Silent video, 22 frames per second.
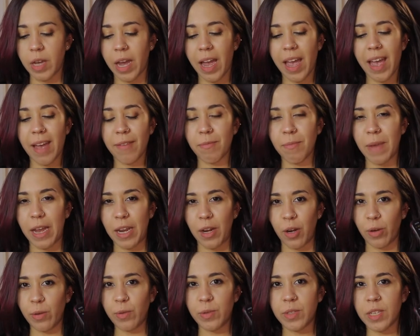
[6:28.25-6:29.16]
I have my
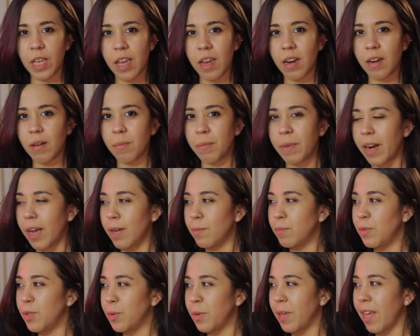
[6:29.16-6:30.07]
notes here, but
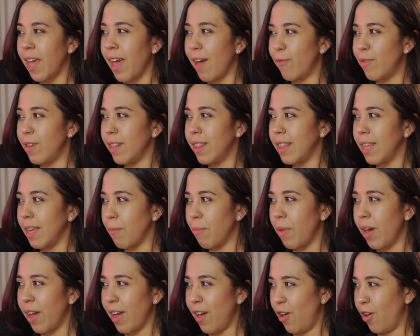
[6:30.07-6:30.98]
I'm doing everything
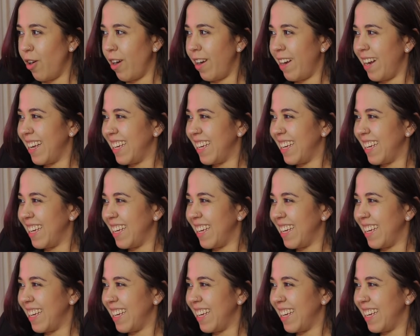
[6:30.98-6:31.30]
by heart.